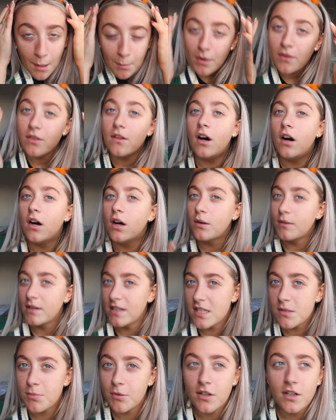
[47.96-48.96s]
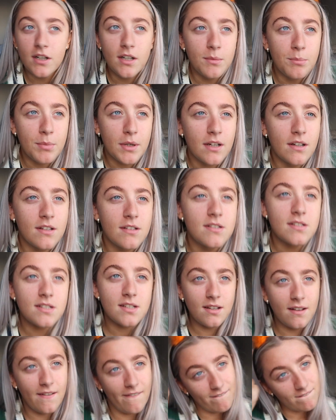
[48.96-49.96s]
am on the Halloween spirit because
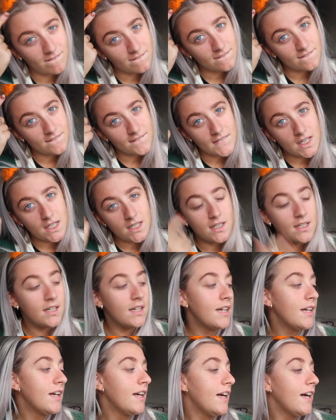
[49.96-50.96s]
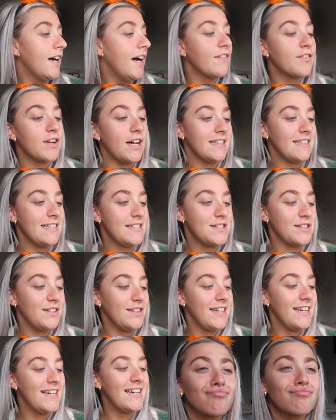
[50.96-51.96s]
I've got this on.